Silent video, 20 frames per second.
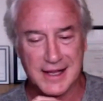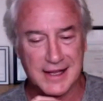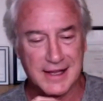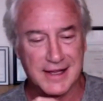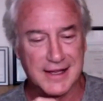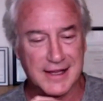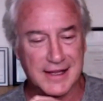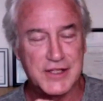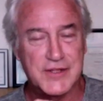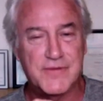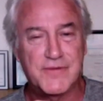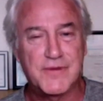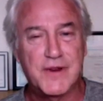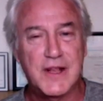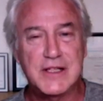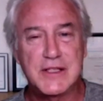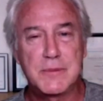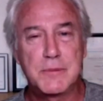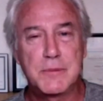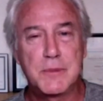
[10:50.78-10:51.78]
It's
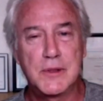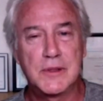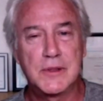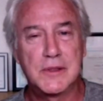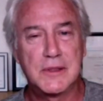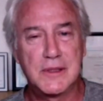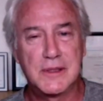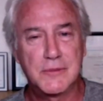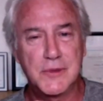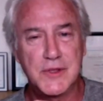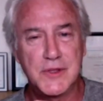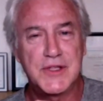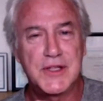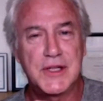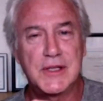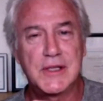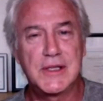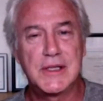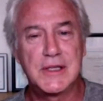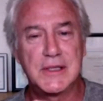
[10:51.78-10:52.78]
flexible,
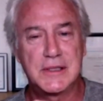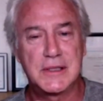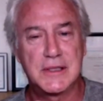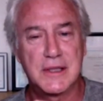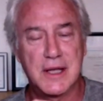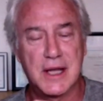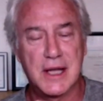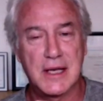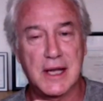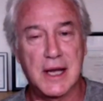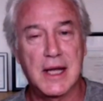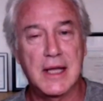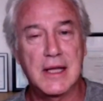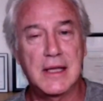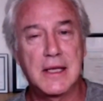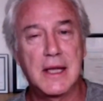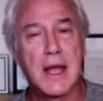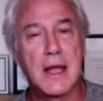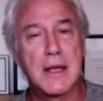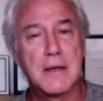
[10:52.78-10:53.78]
resilient, and I
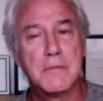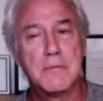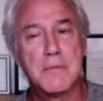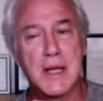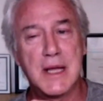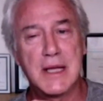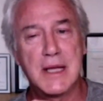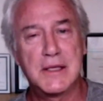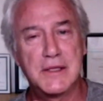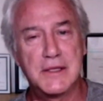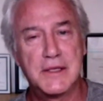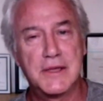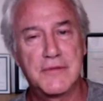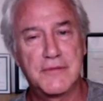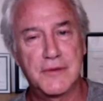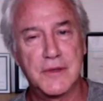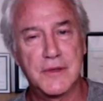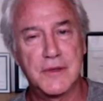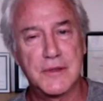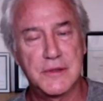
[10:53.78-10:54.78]
can make a
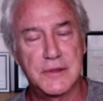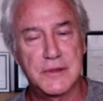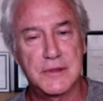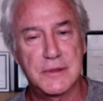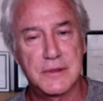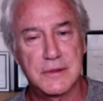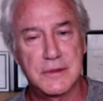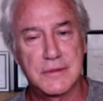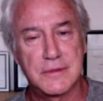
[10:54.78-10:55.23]
difference.